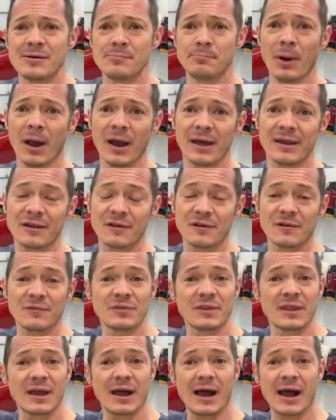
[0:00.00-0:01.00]
But
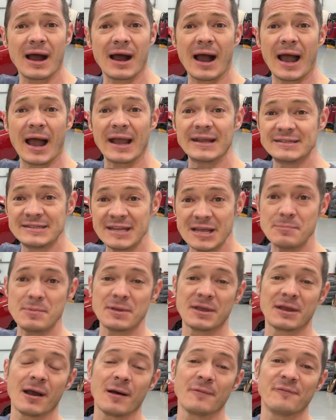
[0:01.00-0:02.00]
I did
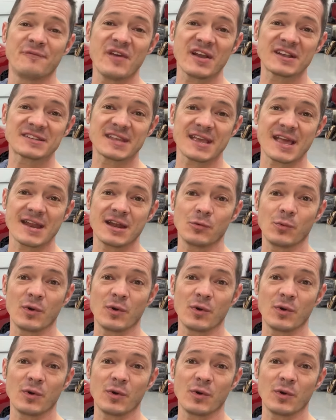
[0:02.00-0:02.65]
become fixated